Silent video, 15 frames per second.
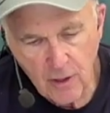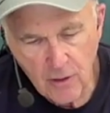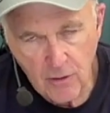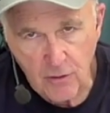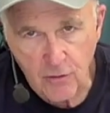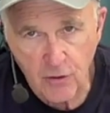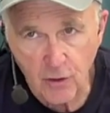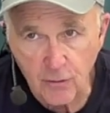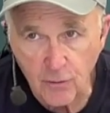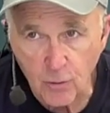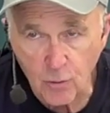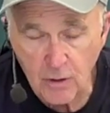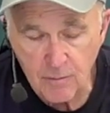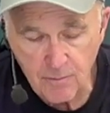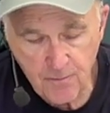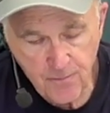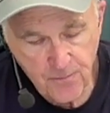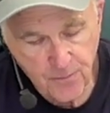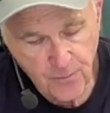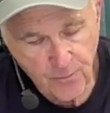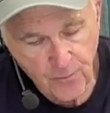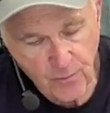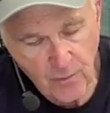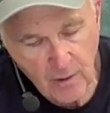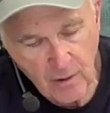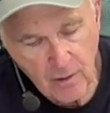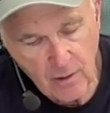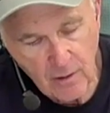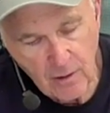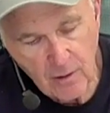the silver one
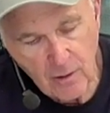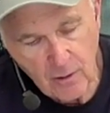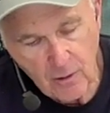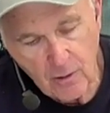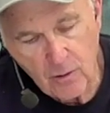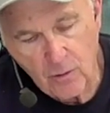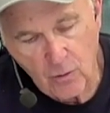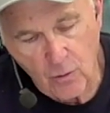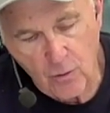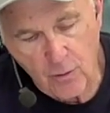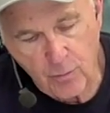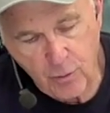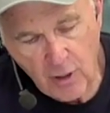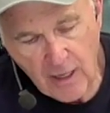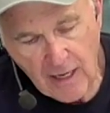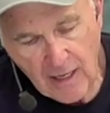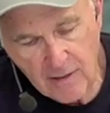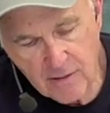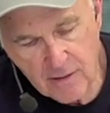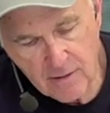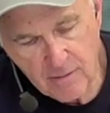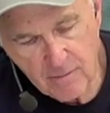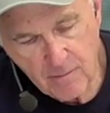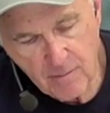or the brass.